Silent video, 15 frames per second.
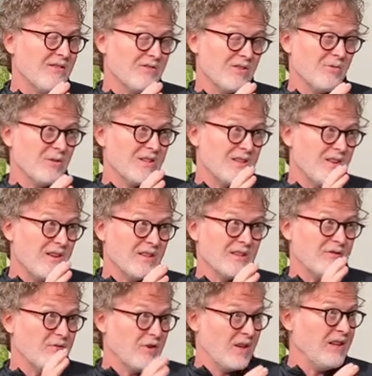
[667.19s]
so it's not as
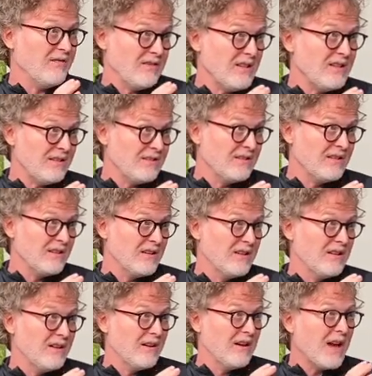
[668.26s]
forgiving
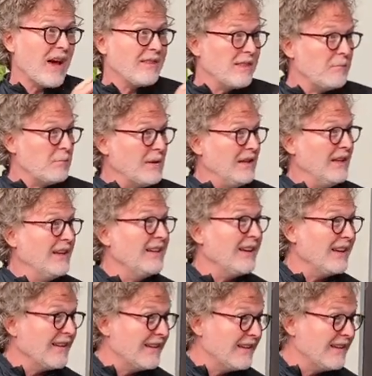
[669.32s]
at the beginning.